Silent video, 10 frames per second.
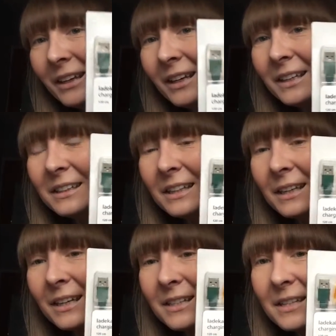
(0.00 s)
It
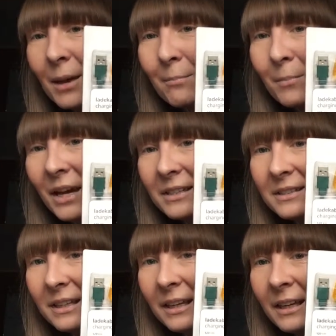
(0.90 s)
is
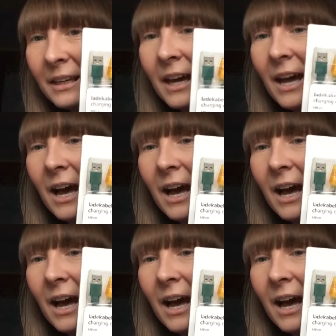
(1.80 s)
amazing.